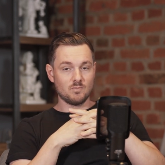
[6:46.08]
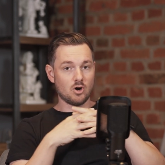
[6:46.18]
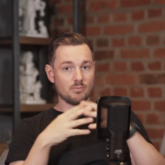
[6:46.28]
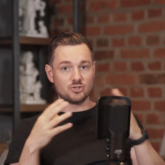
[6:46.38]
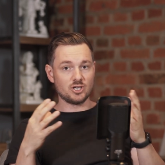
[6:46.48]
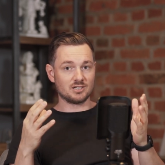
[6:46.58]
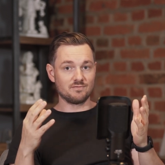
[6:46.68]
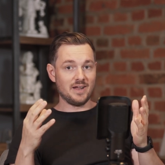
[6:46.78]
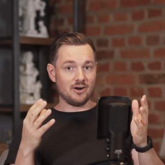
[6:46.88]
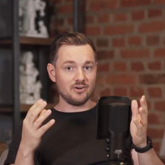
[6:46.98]
object
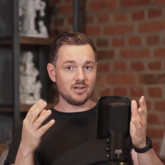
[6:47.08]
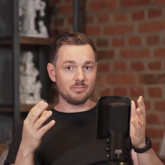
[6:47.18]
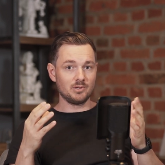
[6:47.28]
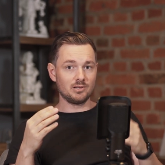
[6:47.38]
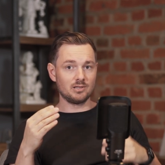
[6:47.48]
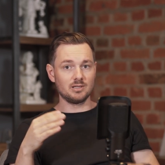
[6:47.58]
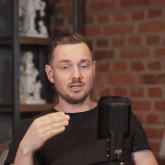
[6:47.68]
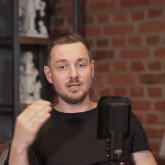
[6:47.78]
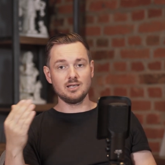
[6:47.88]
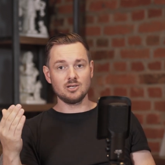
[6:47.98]
variable
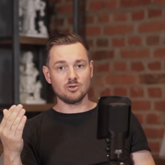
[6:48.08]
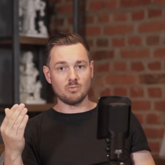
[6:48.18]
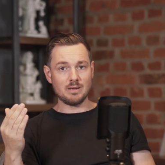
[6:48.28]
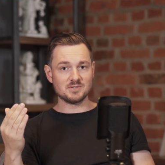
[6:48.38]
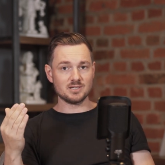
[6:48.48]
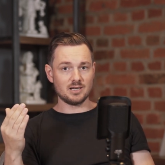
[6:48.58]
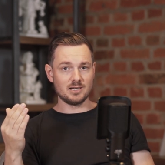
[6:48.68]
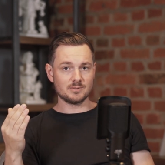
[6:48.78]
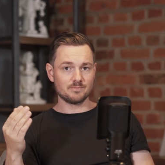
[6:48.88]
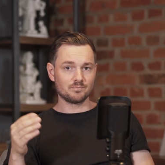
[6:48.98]
in your website.